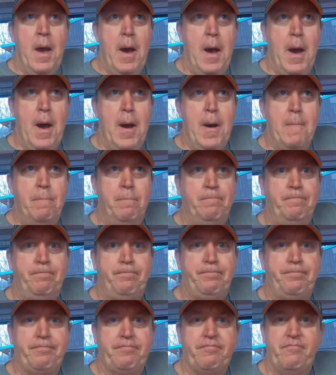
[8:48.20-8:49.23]

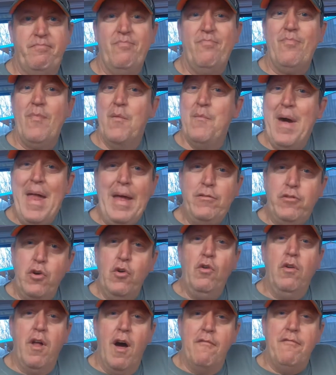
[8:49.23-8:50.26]
man, I
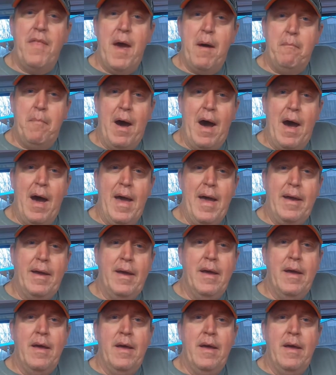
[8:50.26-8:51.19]
do love that bike.